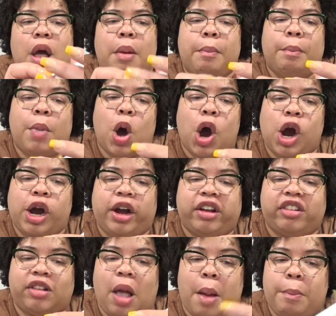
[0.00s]

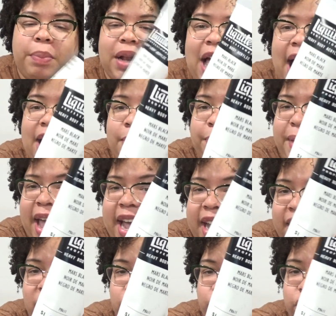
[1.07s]
Mars Black
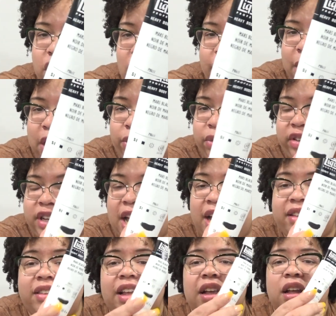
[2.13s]
paint from
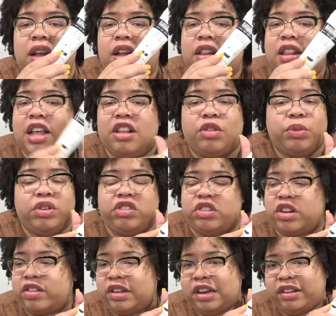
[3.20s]
Liquitex. This was
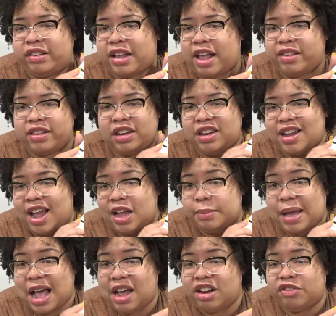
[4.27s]
just a necessity. I
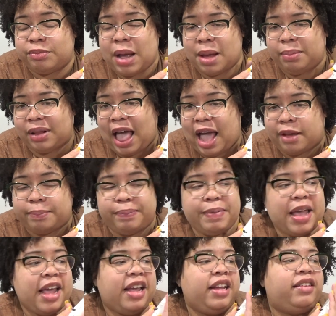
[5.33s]
am out of my black
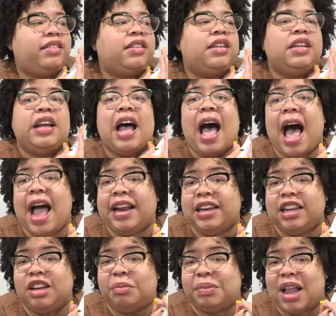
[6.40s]
paint. I
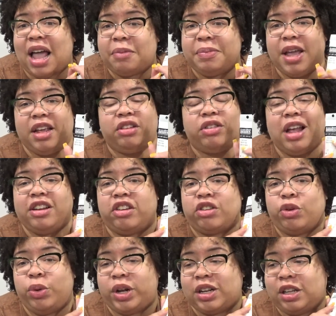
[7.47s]
needed black paint, so I
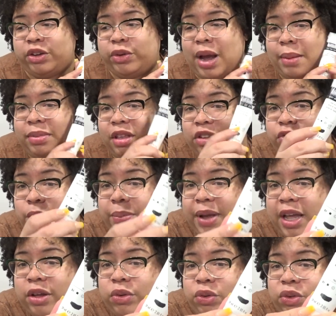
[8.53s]
just quickly grabbed this from
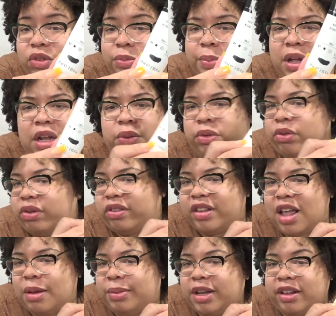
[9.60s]
Michaels, but it was on
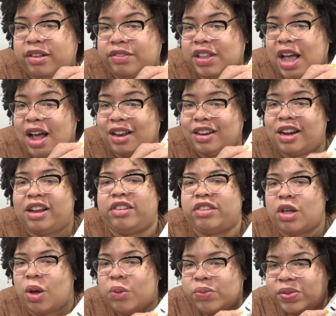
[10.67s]
sale because of the holidays,
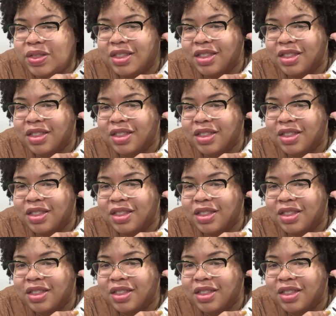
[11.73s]
so